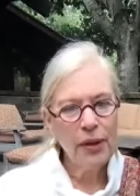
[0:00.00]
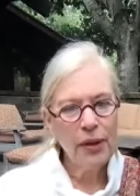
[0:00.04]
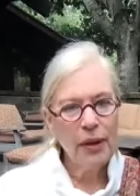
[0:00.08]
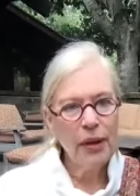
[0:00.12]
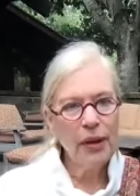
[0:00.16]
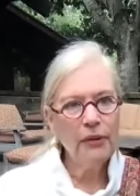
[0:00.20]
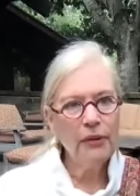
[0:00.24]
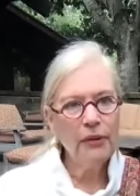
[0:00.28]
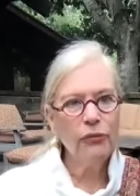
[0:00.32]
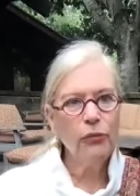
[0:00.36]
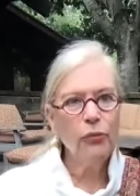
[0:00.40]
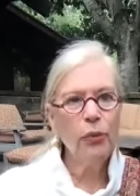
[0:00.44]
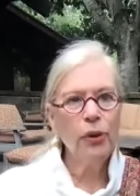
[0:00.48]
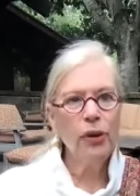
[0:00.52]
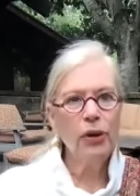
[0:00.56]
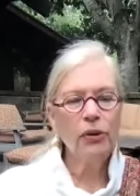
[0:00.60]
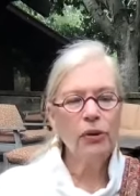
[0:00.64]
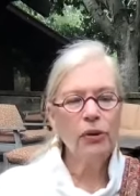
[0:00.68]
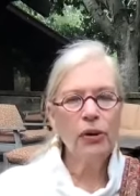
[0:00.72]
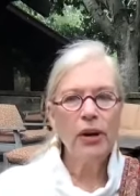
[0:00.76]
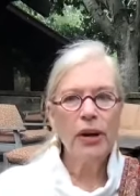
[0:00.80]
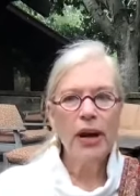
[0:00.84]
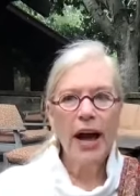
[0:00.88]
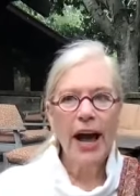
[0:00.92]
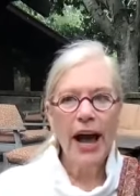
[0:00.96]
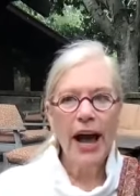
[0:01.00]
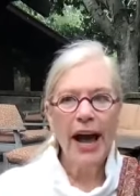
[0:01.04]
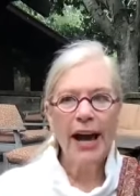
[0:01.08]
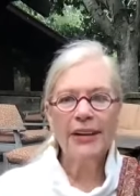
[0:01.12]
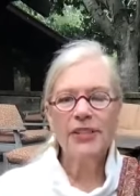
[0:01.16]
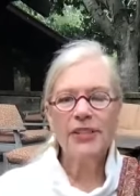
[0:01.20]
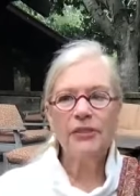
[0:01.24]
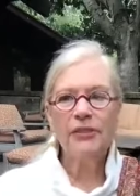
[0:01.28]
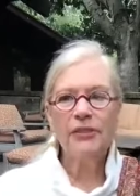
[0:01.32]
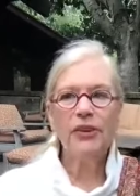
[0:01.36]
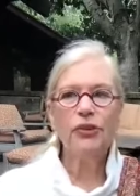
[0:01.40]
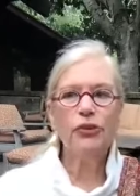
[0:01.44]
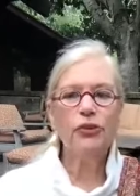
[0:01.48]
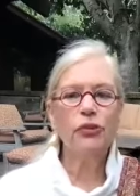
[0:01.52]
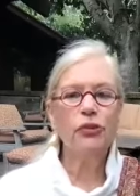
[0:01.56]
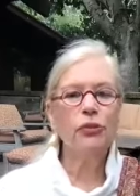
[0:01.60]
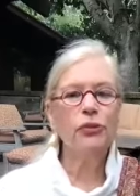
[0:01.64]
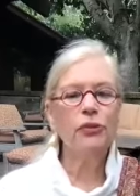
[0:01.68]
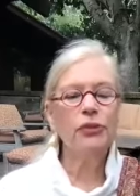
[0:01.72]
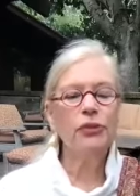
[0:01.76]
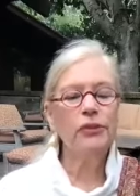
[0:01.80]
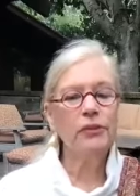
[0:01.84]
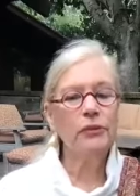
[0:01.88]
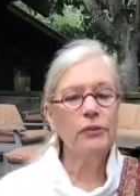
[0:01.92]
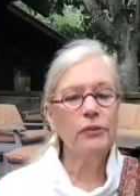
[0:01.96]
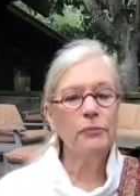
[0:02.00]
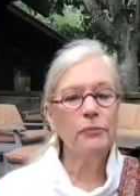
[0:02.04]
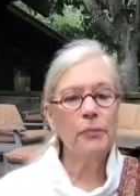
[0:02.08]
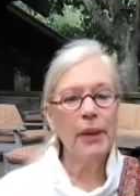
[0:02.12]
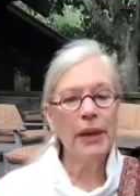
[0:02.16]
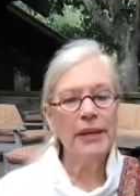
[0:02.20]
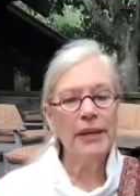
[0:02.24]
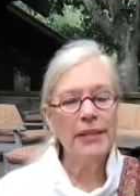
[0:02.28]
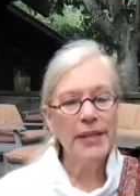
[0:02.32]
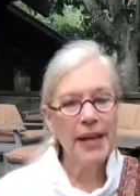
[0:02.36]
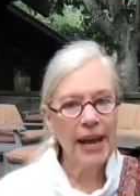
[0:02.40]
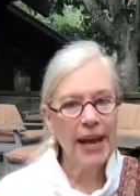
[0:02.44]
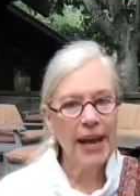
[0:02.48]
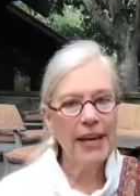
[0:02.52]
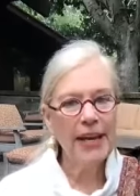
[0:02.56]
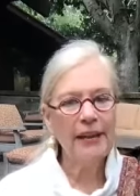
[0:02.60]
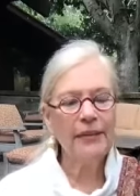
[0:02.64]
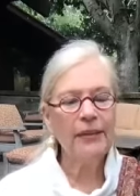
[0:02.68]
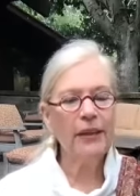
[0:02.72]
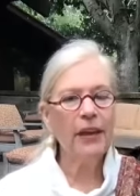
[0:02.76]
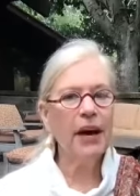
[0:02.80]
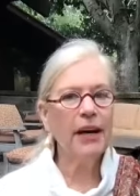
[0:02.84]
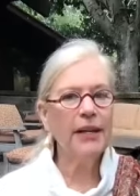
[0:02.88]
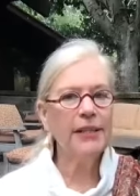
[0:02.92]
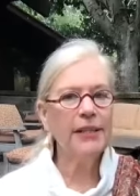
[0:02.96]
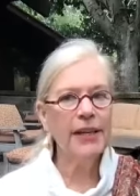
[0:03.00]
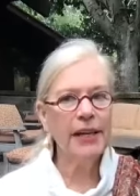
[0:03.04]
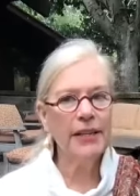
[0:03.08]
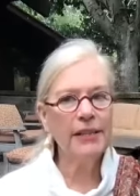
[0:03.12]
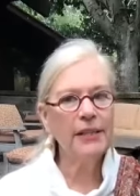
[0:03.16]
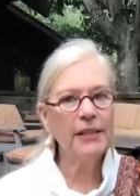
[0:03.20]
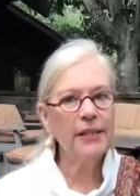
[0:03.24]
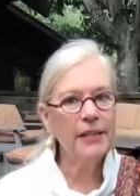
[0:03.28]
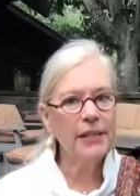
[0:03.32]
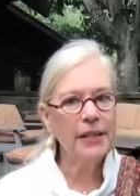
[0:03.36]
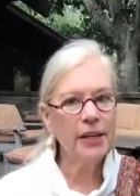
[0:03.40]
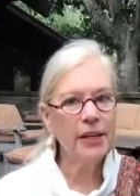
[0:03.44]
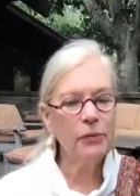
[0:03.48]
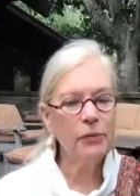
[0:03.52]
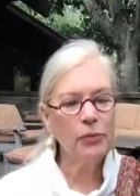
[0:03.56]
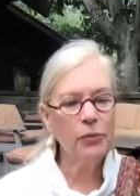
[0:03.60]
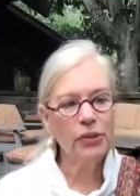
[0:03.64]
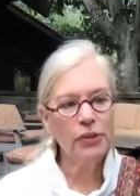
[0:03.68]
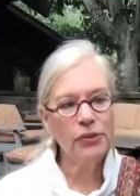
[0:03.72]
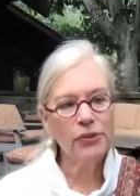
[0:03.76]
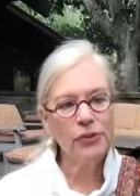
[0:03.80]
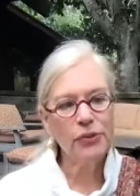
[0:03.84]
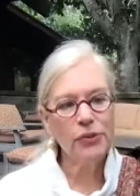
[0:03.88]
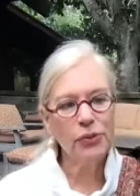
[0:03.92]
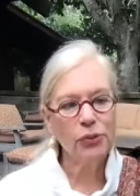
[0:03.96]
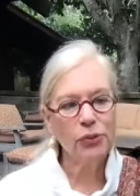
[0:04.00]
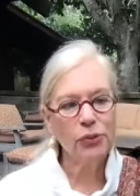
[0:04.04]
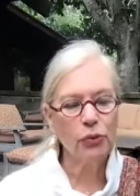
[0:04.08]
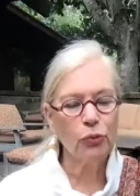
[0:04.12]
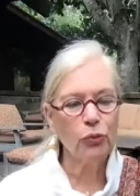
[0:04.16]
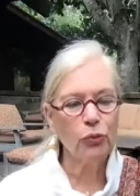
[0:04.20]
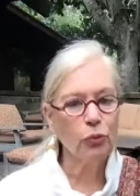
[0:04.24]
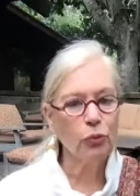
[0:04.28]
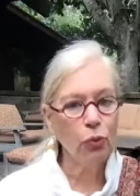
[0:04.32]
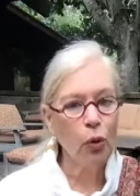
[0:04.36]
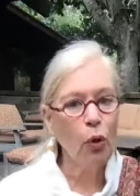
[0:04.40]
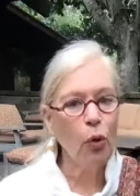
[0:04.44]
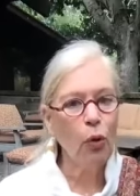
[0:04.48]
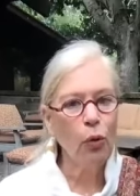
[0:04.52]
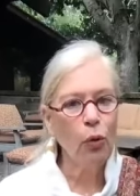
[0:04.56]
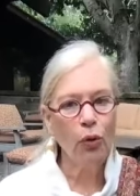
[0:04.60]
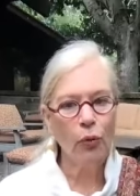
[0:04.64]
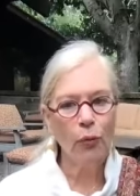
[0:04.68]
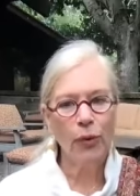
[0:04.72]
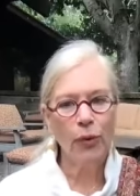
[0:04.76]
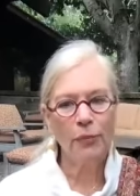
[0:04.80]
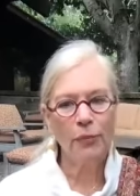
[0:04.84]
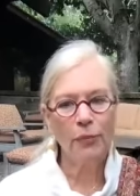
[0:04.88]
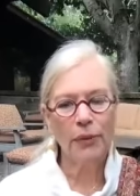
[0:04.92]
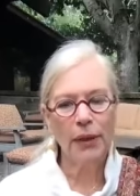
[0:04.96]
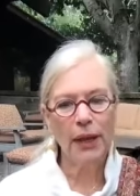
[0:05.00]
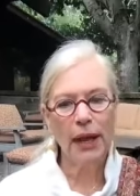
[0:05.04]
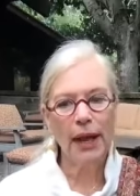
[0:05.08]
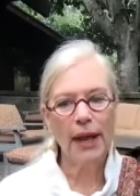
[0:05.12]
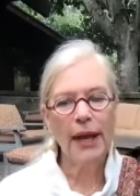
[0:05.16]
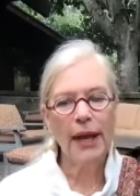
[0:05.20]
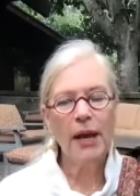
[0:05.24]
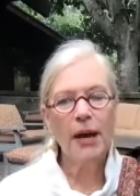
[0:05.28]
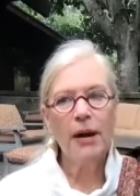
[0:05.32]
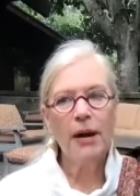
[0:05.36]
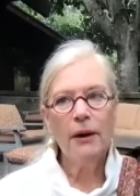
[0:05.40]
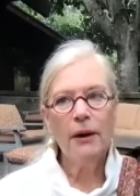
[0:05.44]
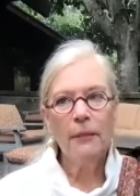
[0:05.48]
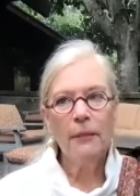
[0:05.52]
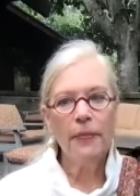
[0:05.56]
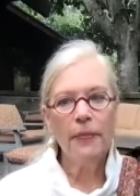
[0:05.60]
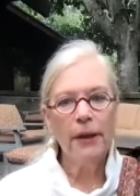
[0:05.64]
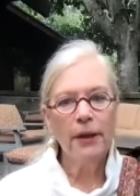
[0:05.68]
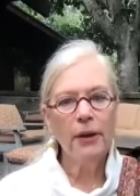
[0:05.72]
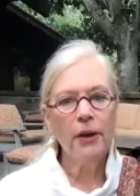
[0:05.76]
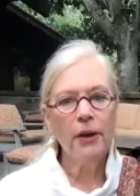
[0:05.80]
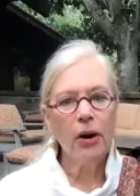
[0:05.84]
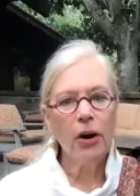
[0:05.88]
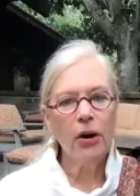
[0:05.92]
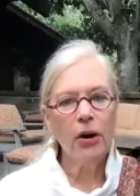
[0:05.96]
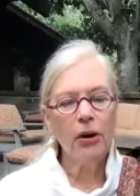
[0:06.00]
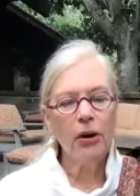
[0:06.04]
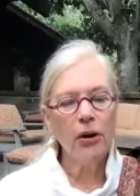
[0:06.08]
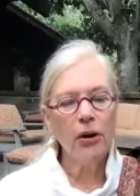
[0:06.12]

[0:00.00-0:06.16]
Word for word: If we're active into maintaining the identity with a certain role that we play, then our